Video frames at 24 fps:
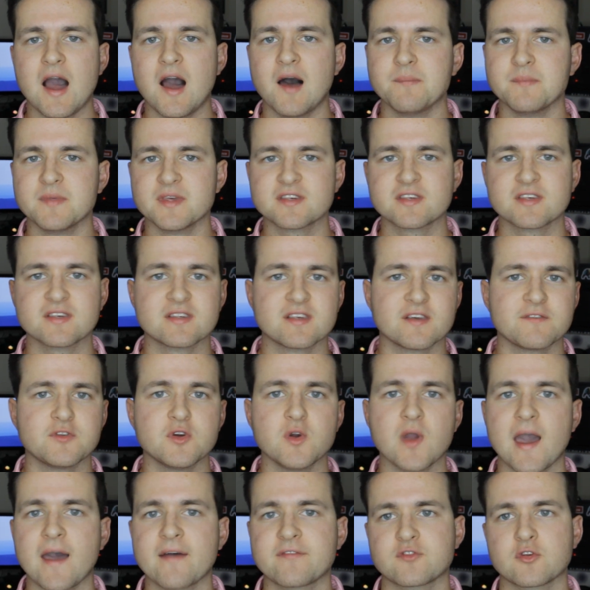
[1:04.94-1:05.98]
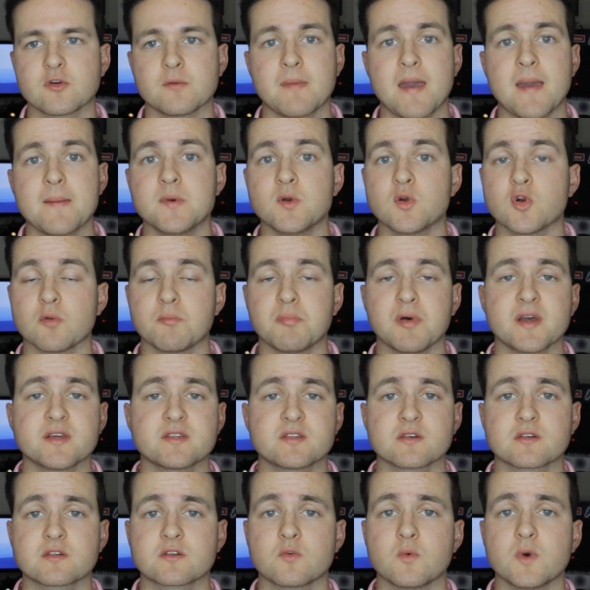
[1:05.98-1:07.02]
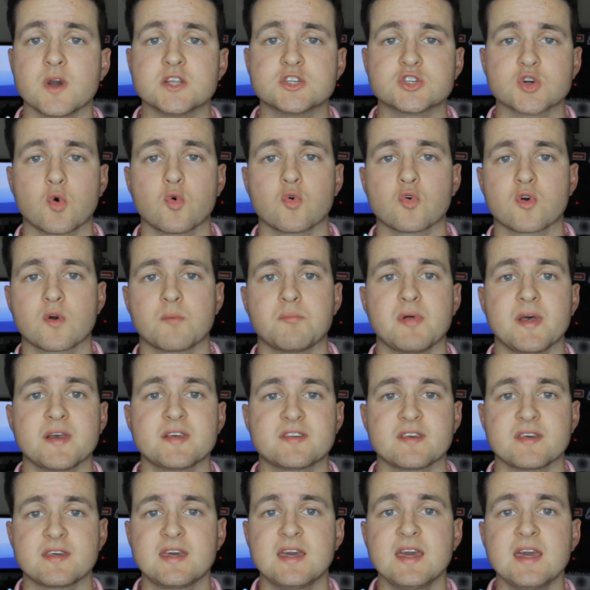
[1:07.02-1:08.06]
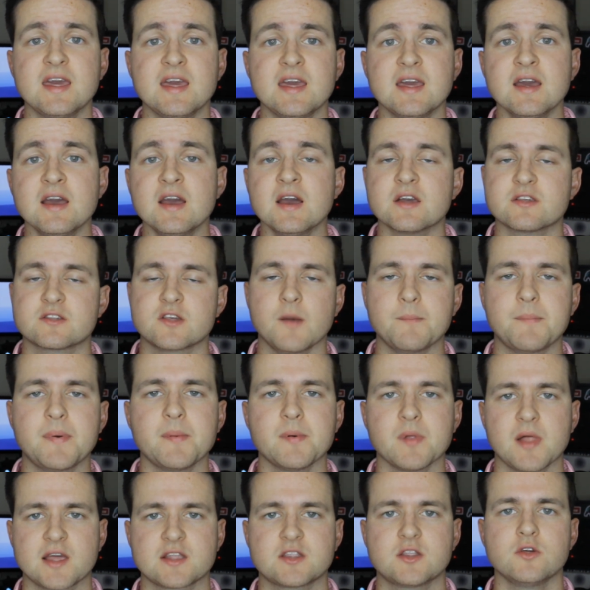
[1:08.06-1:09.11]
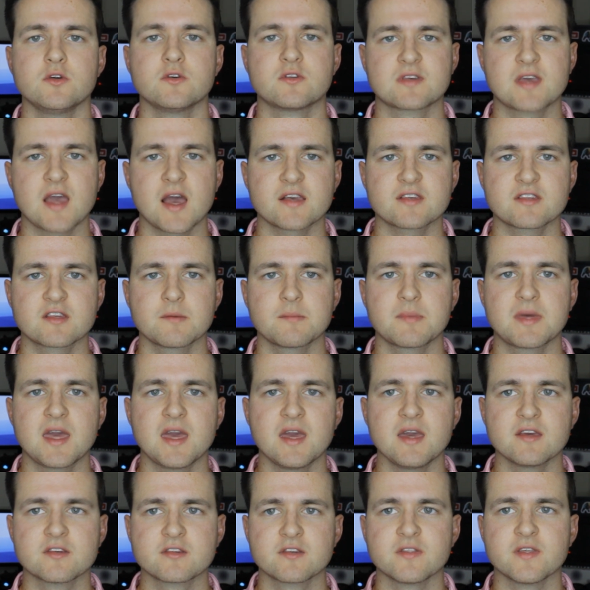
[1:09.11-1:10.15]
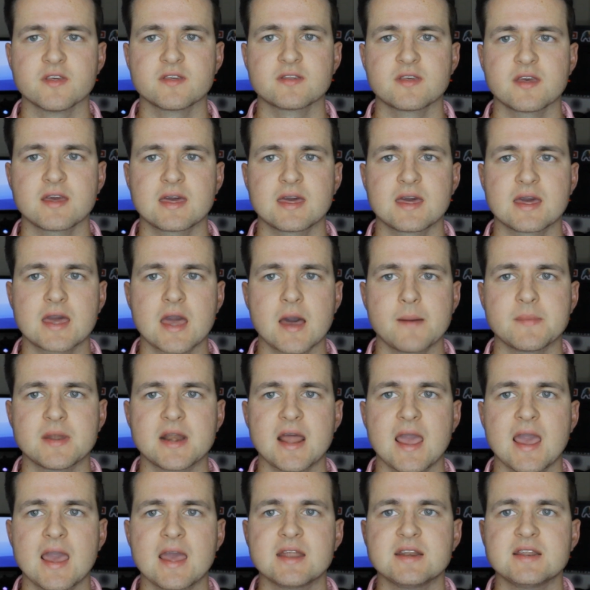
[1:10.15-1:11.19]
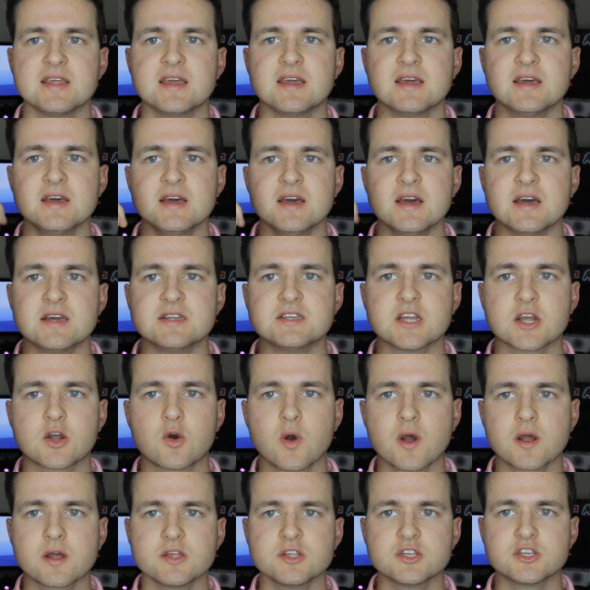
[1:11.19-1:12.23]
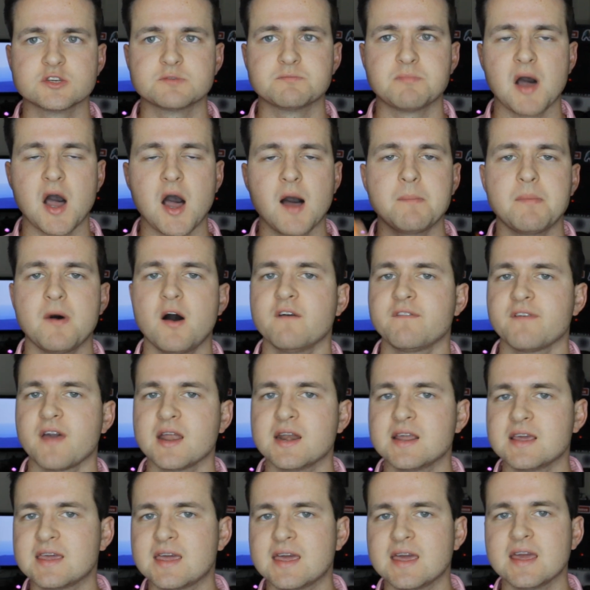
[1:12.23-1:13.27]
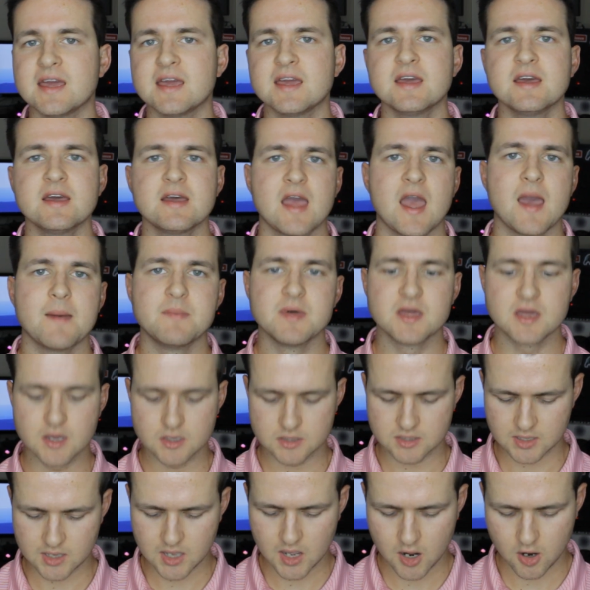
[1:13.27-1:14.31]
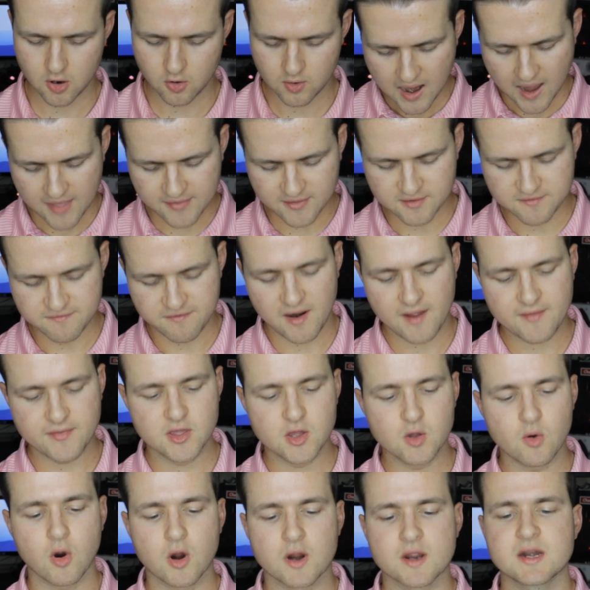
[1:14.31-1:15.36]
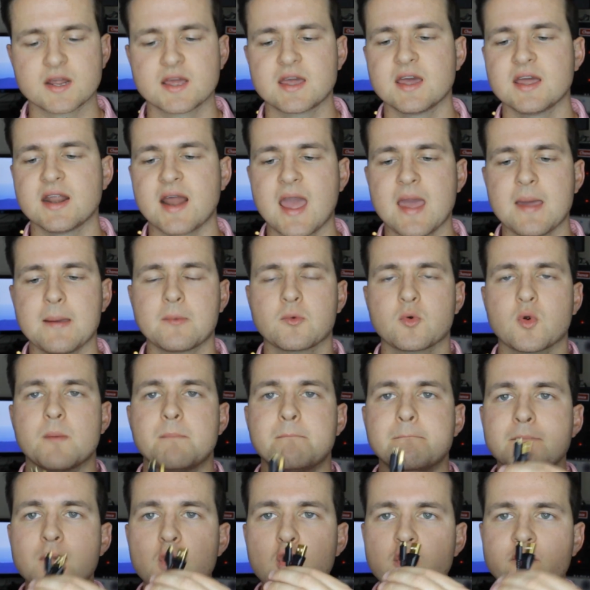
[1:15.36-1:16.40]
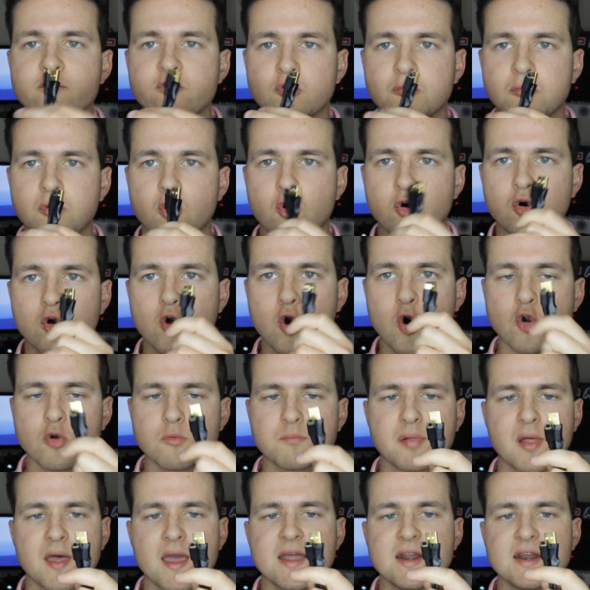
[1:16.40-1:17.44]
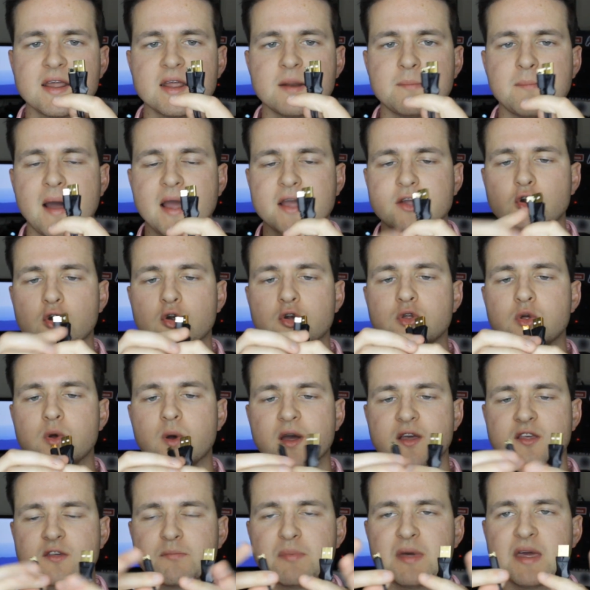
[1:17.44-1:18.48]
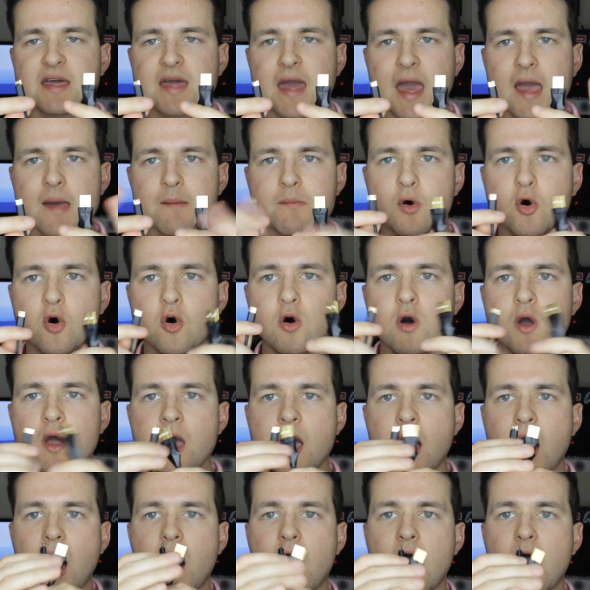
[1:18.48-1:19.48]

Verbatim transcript: Um, this is if you have to maybe replace a switch or replace a key. Some people like to use custom keys, so this thing can come in handy to quickly just pop off any key and be good to go. And then finally, you are gonna get a removable gold-plated micro U S B cable.